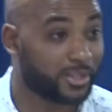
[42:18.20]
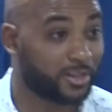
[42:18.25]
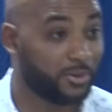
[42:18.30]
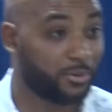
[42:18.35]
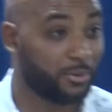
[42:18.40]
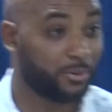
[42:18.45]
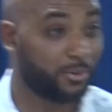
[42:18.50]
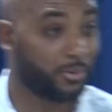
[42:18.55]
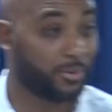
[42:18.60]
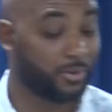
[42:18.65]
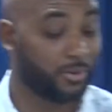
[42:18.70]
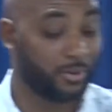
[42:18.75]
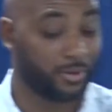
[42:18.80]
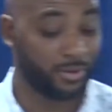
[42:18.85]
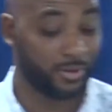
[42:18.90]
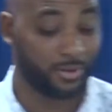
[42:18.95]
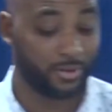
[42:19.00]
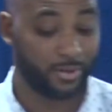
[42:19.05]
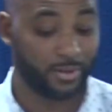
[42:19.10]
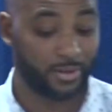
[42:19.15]
to.
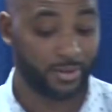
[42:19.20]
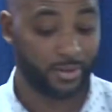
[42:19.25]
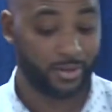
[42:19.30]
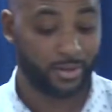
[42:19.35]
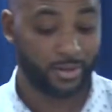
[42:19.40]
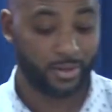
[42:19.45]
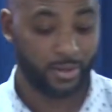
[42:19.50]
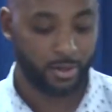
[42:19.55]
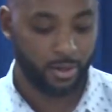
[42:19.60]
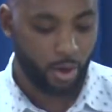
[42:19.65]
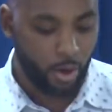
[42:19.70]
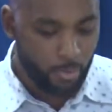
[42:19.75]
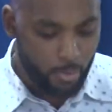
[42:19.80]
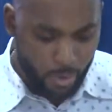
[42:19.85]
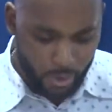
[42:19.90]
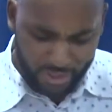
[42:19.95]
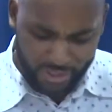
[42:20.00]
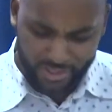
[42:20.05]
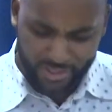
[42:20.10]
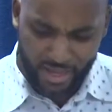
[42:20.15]
No
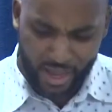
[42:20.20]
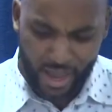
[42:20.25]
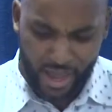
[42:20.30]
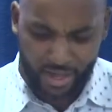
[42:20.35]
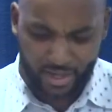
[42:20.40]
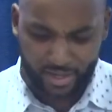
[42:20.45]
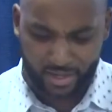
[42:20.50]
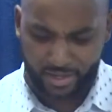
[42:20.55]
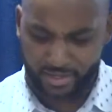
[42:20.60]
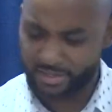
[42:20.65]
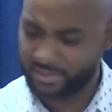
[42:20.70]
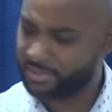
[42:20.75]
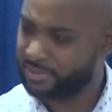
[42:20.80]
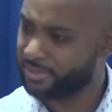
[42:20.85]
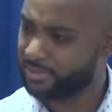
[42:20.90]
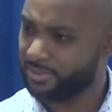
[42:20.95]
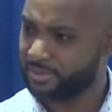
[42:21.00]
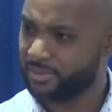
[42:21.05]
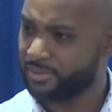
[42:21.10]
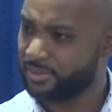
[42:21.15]
more
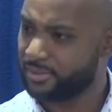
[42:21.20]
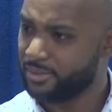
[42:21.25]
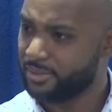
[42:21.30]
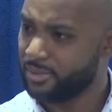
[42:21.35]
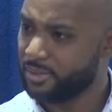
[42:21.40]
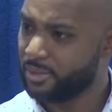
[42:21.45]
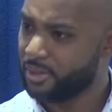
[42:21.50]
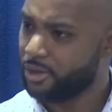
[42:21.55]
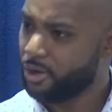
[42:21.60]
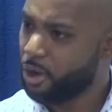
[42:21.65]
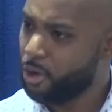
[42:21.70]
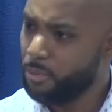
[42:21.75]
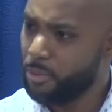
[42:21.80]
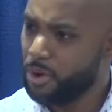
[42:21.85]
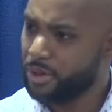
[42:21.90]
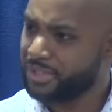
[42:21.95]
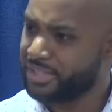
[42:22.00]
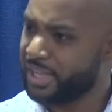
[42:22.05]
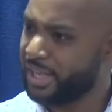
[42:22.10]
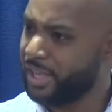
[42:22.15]
sadness, no
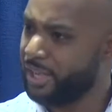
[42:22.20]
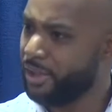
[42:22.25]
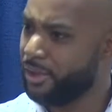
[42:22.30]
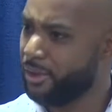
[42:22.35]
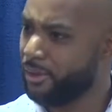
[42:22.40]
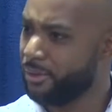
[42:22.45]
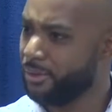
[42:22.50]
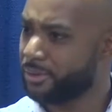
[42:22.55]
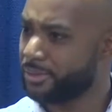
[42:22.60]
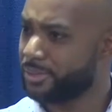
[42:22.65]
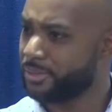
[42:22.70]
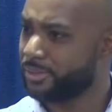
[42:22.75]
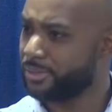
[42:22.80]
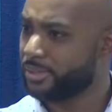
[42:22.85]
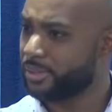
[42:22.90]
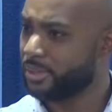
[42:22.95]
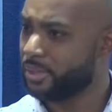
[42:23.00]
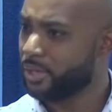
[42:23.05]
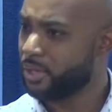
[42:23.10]
more tears.